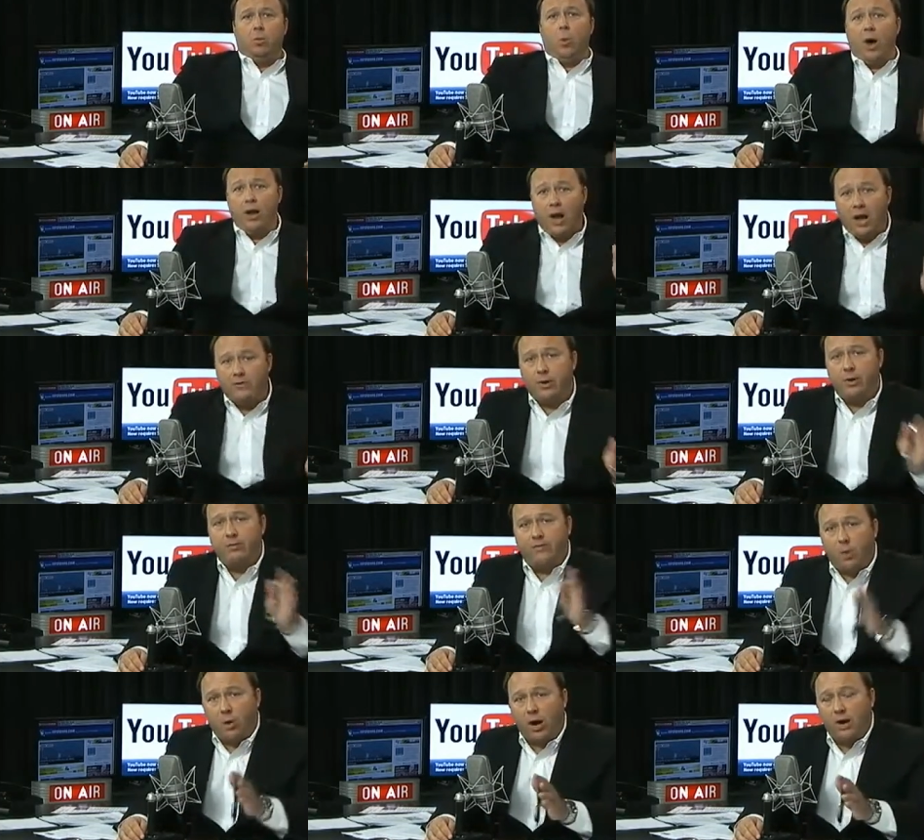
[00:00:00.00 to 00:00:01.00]
100
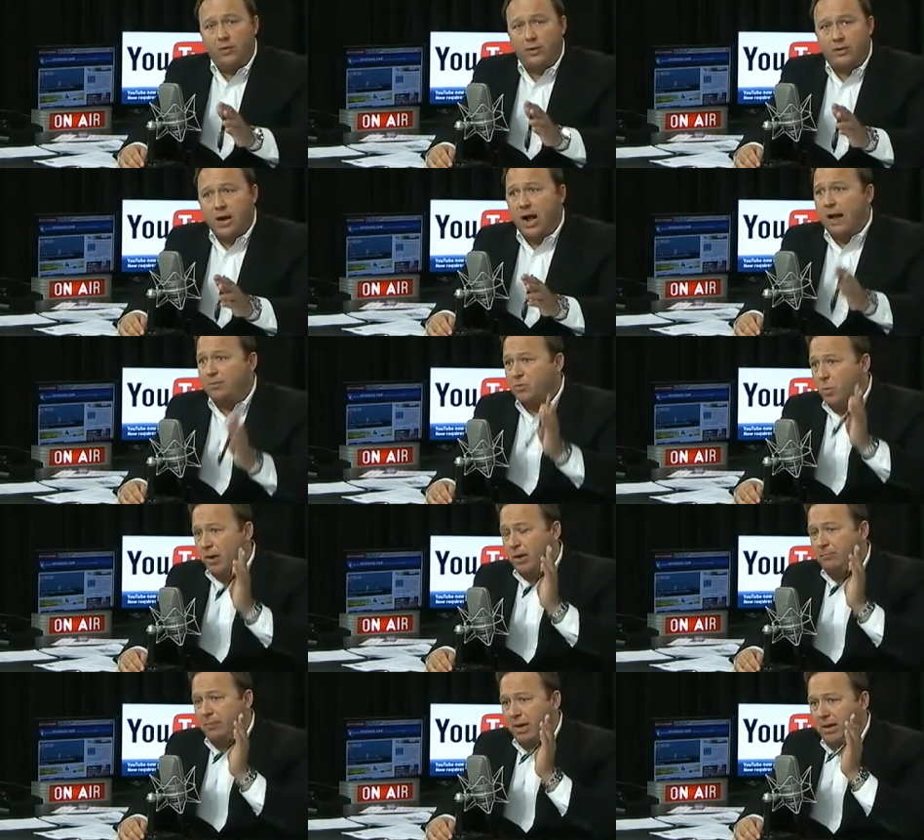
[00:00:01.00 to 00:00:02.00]
to 400 times.
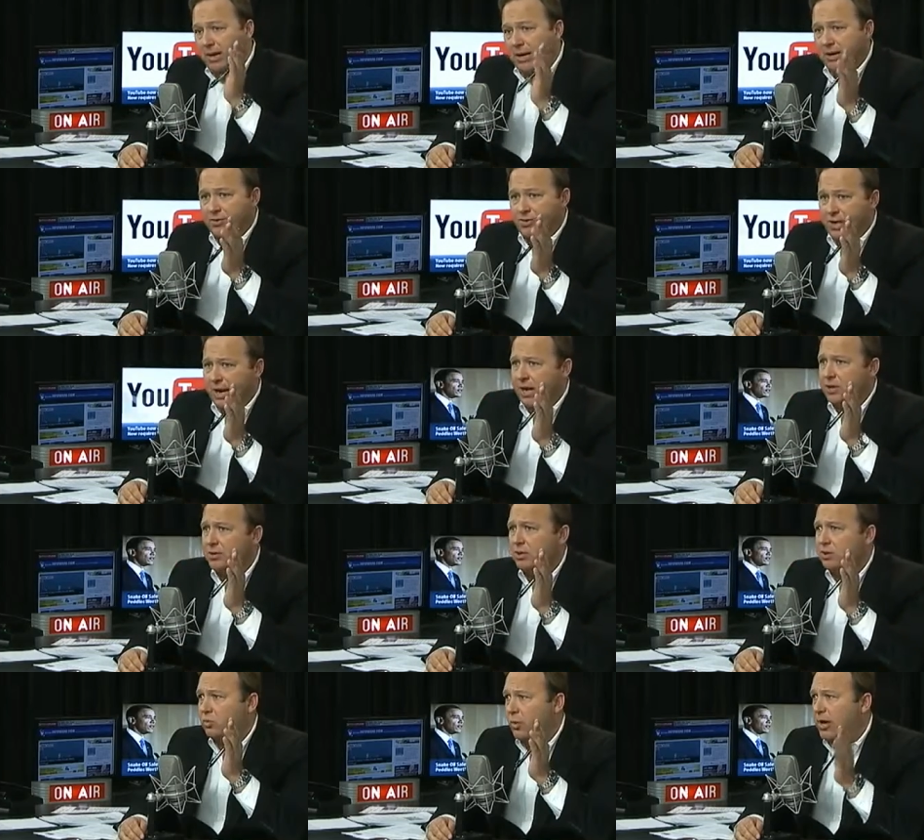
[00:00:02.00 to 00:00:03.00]
Wikipedia
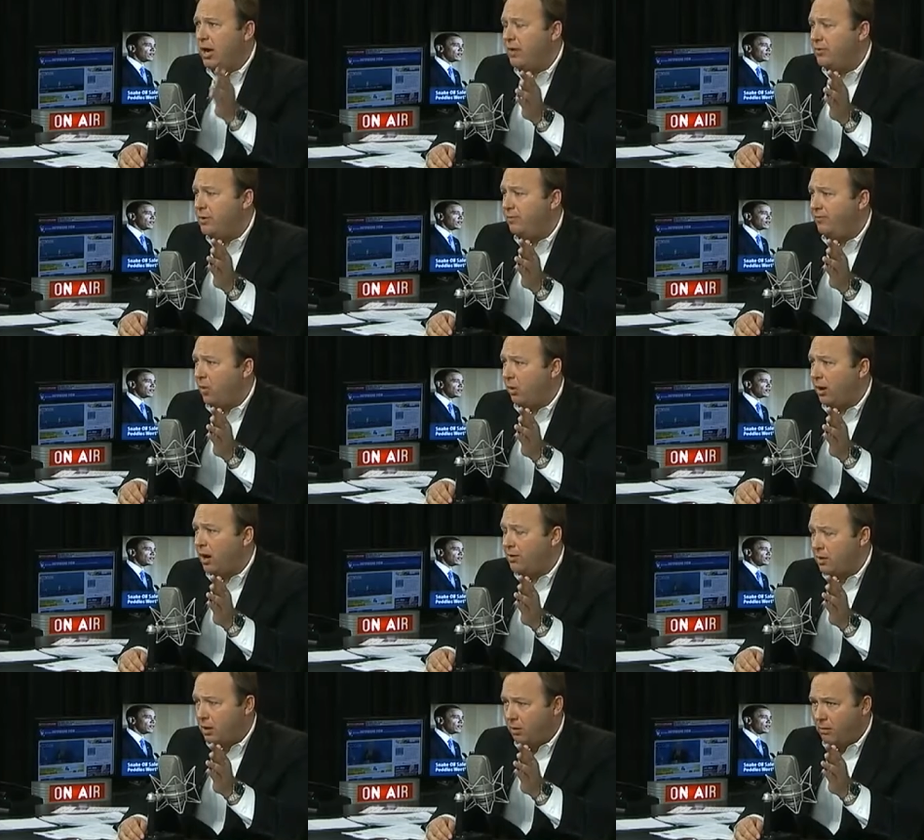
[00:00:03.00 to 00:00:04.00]
says 300 to
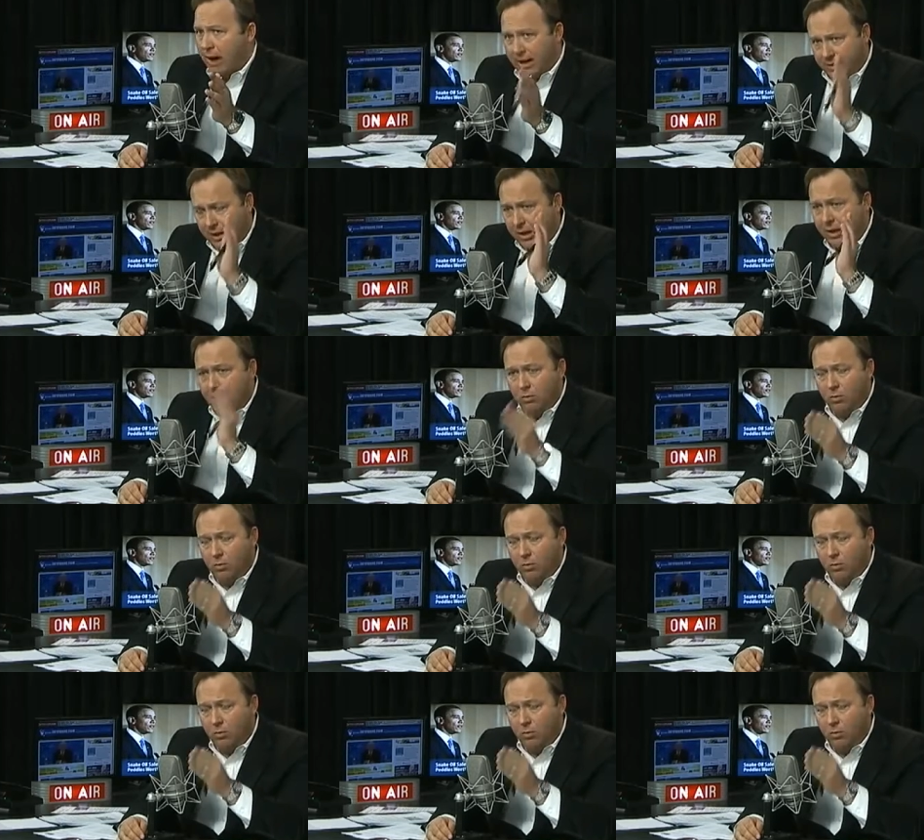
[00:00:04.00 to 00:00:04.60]
400, correct?